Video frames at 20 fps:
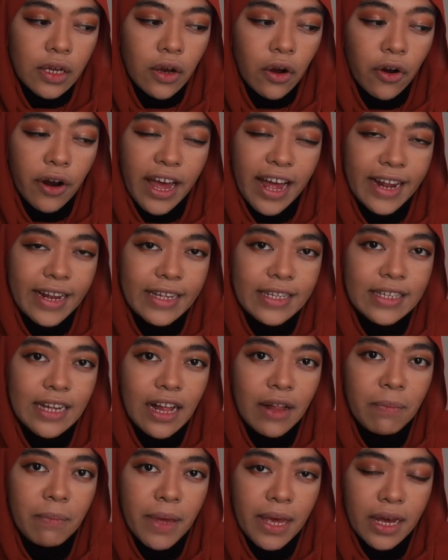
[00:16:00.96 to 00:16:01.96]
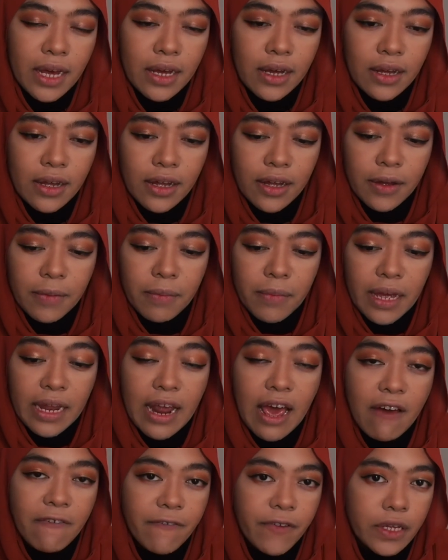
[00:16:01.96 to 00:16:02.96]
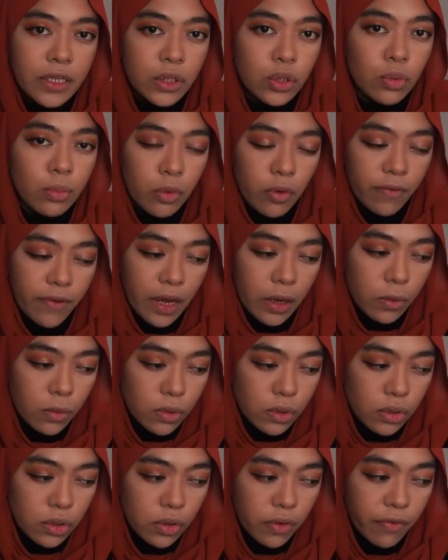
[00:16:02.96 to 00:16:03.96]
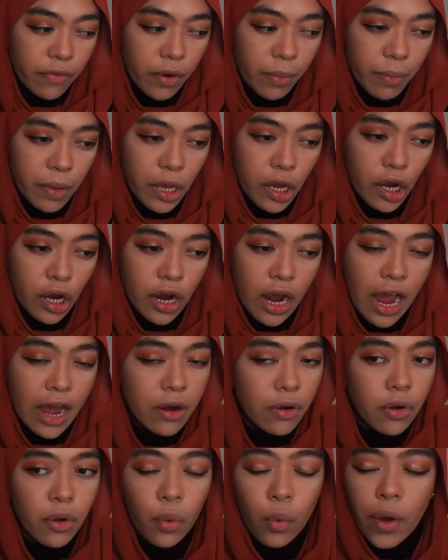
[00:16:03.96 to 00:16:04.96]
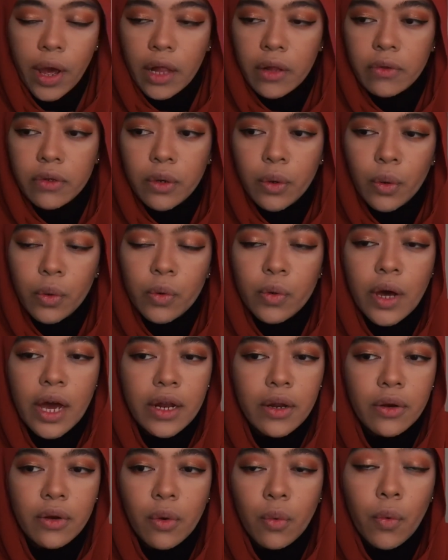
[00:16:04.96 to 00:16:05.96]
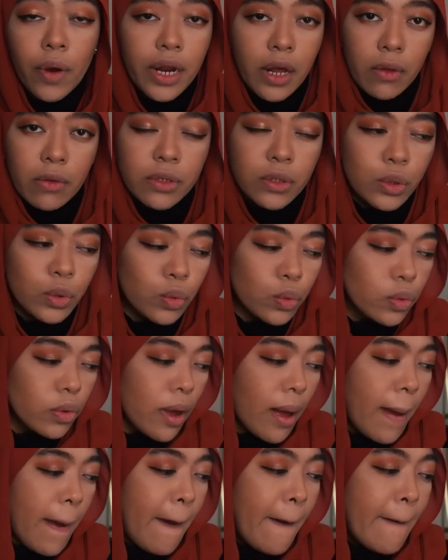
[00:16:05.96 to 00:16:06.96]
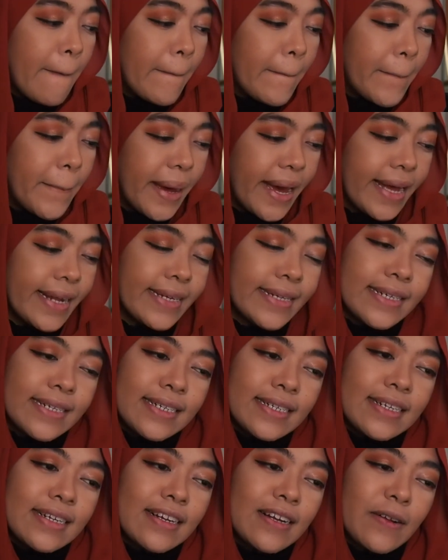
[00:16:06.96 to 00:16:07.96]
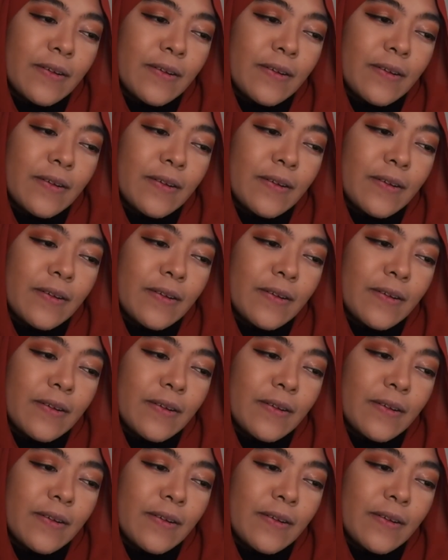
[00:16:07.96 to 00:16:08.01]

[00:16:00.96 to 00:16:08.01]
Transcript: or at least I'll make an effort to move out from here. I don't know where I'll go, I don't know what I'll do, but